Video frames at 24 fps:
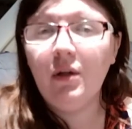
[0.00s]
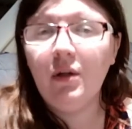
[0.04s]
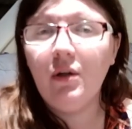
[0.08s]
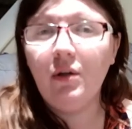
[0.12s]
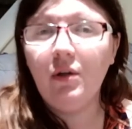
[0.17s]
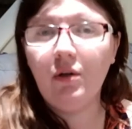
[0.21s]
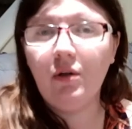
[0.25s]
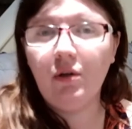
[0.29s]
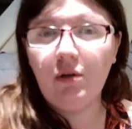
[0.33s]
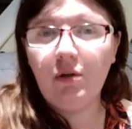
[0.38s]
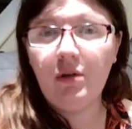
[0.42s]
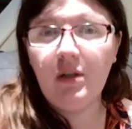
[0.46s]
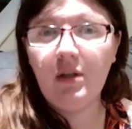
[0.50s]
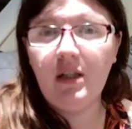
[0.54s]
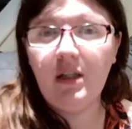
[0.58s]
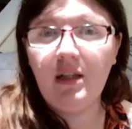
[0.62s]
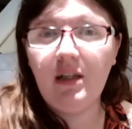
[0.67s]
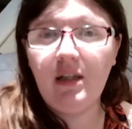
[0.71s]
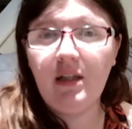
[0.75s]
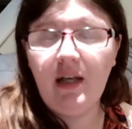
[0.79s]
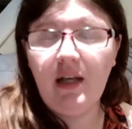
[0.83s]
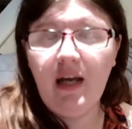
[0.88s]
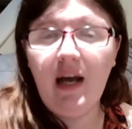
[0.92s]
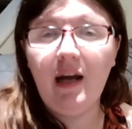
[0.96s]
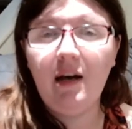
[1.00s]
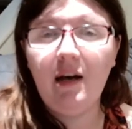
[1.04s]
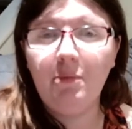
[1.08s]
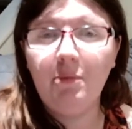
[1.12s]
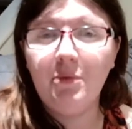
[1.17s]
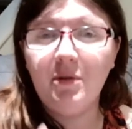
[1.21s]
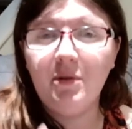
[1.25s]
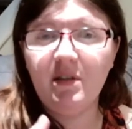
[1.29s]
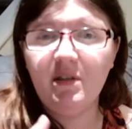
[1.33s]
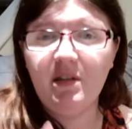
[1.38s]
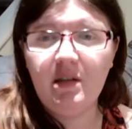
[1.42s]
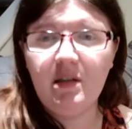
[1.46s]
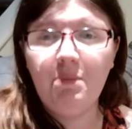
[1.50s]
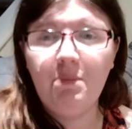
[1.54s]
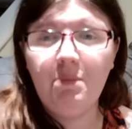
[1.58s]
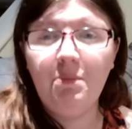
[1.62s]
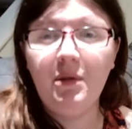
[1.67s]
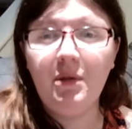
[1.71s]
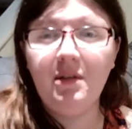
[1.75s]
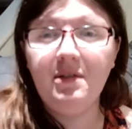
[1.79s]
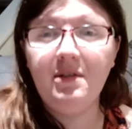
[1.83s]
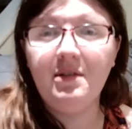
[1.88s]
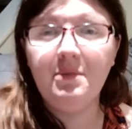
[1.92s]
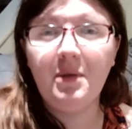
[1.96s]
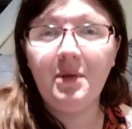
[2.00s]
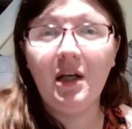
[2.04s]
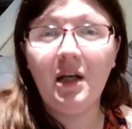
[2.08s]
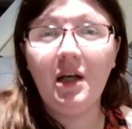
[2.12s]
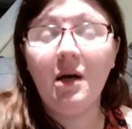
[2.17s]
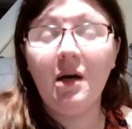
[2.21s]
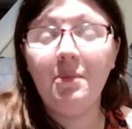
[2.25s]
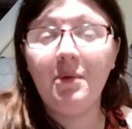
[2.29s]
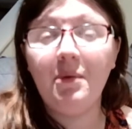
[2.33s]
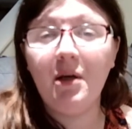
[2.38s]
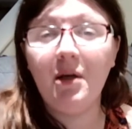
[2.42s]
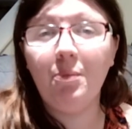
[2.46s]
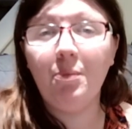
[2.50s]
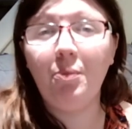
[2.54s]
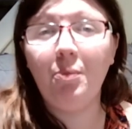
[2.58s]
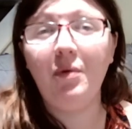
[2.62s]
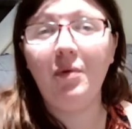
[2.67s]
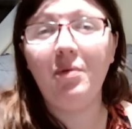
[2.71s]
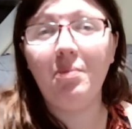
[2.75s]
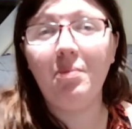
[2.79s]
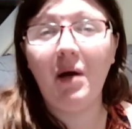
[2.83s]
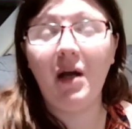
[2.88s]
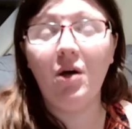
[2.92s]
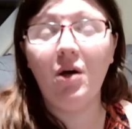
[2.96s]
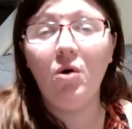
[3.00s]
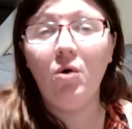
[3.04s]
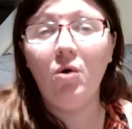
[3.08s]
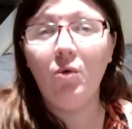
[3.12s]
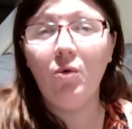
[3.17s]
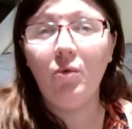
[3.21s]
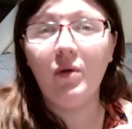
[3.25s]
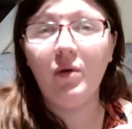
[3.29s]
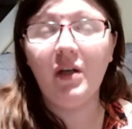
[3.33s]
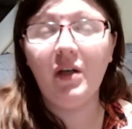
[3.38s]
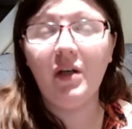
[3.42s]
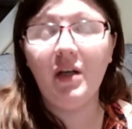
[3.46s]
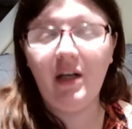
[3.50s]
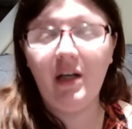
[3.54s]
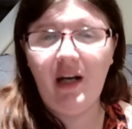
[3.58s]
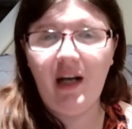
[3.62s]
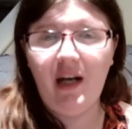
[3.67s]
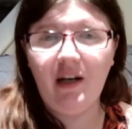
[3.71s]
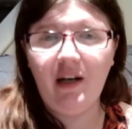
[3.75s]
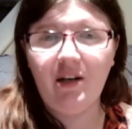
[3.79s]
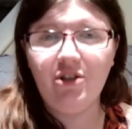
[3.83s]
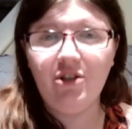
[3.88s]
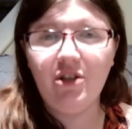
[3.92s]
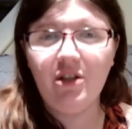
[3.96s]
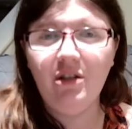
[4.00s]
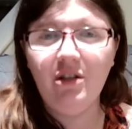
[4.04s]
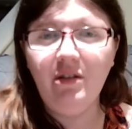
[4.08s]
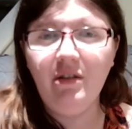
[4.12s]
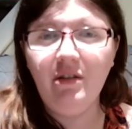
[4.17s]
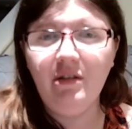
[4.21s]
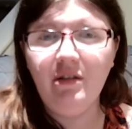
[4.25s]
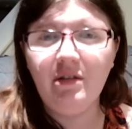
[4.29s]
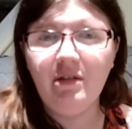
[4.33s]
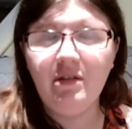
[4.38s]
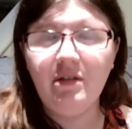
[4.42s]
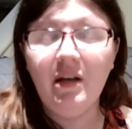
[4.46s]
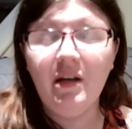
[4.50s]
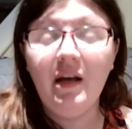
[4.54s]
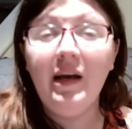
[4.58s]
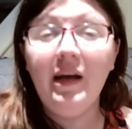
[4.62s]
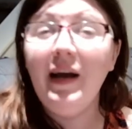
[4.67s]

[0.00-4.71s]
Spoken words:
learning the animal symbolism and coming up with my own connections.